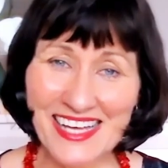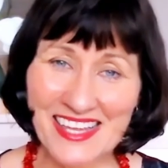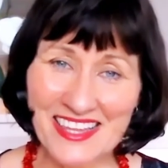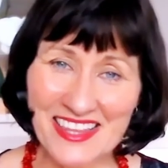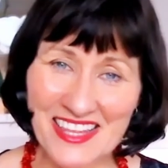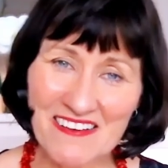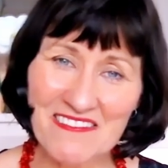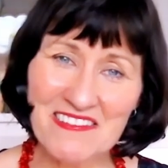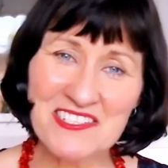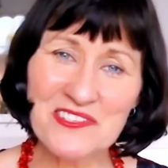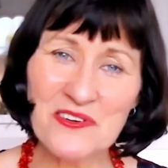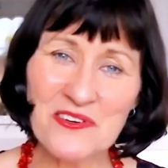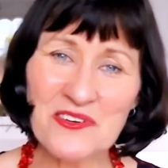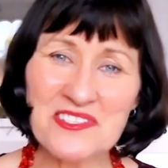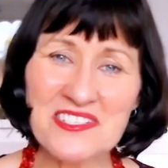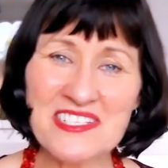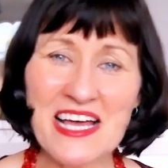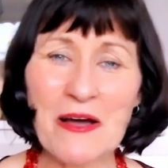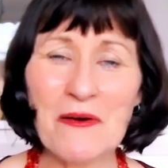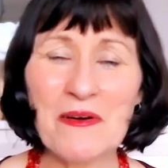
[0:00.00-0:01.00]
There is
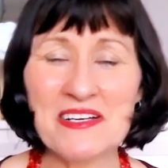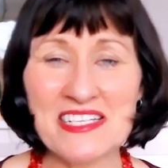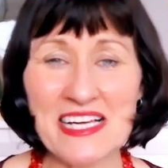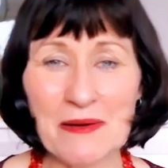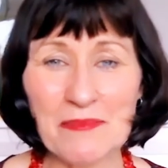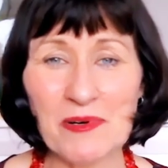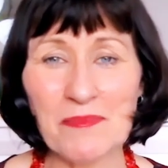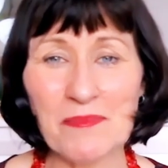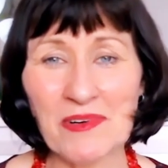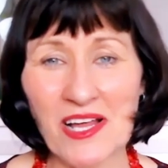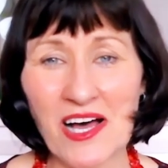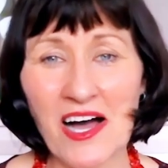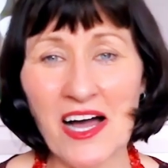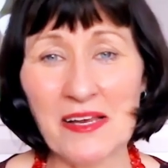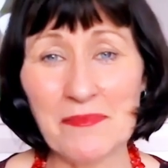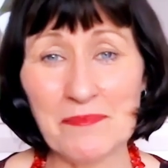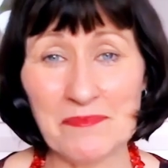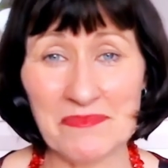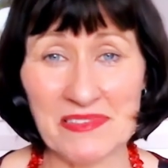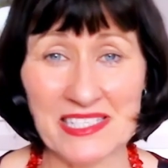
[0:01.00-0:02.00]
also a
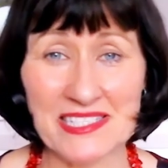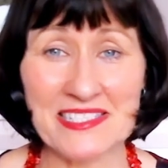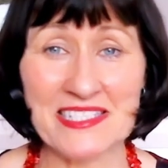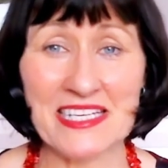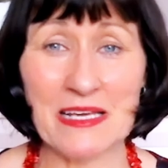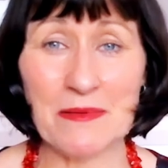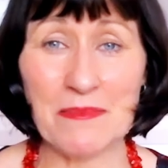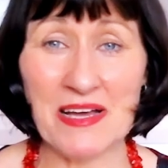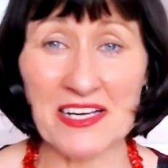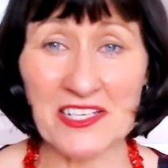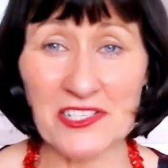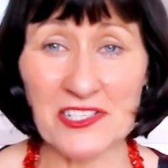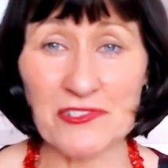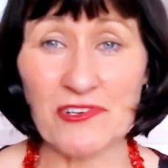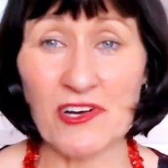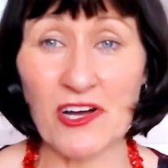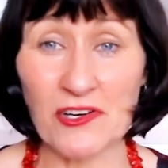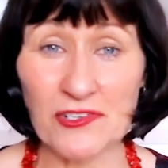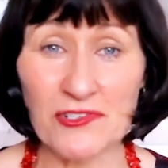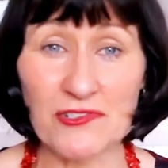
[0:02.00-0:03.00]
double-blind
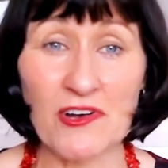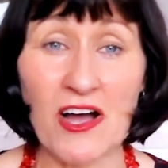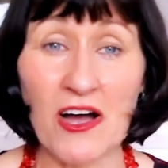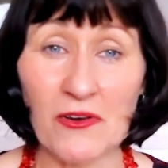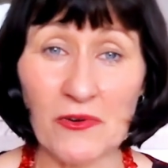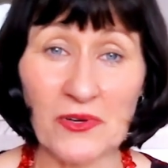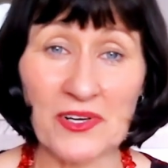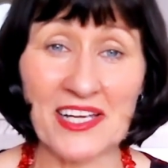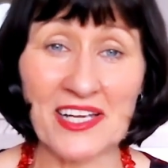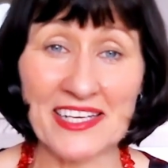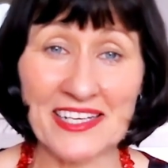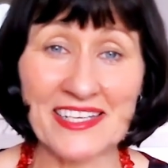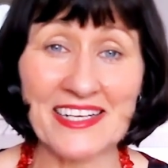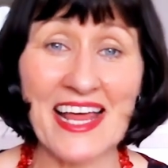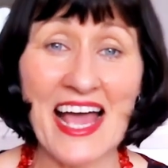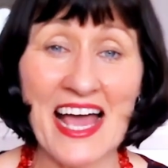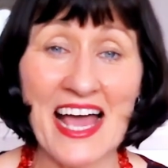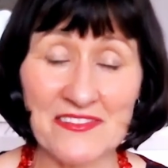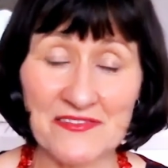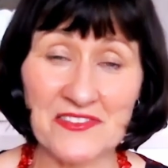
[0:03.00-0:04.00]
placebo-controlled trial looking
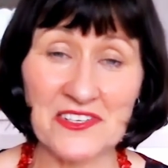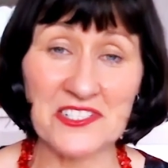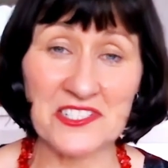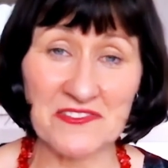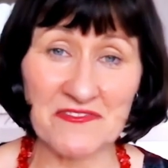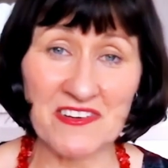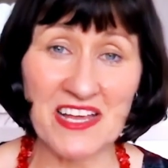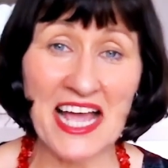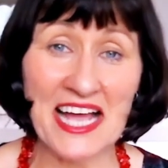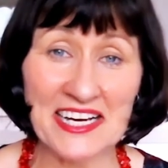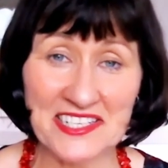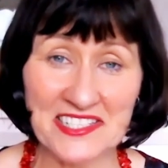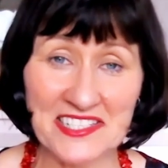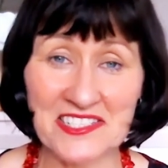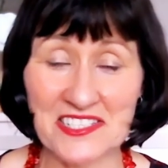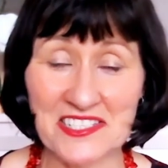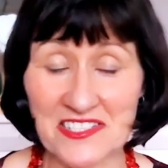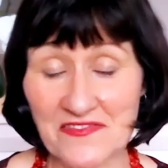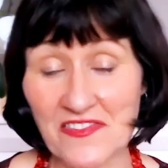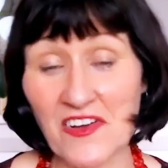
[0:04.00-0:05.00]
at adverse
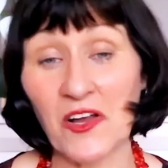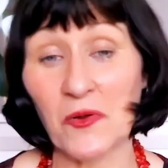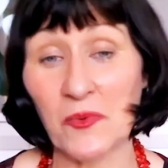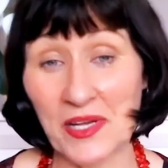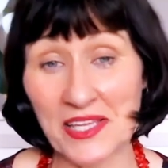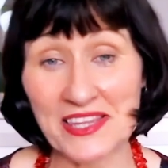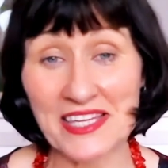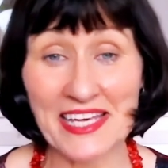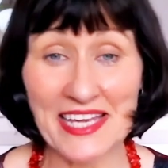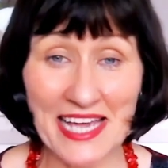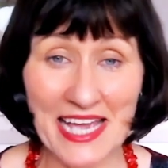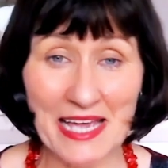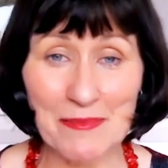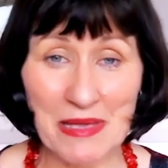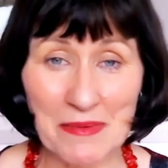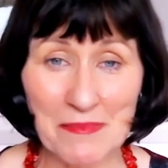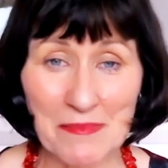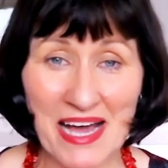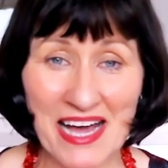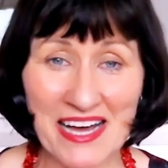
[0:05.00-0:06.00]
reactions following the
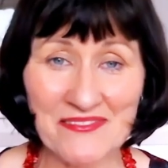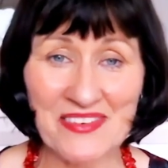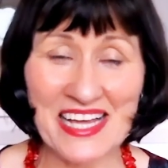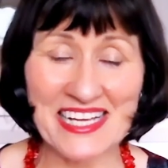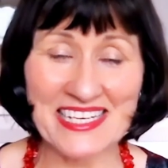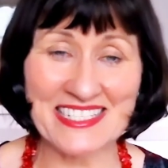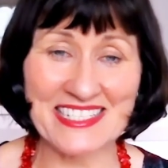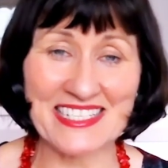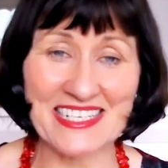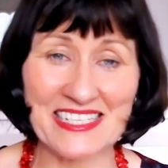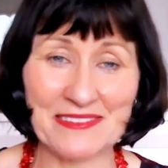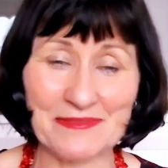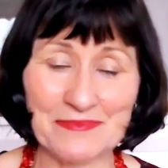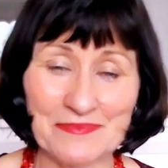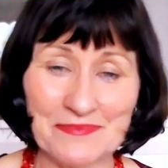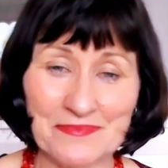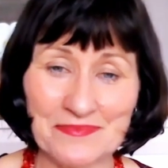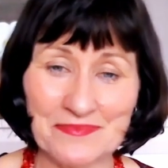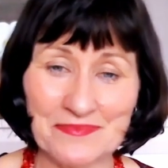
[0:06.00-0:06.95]
MMR vaccine.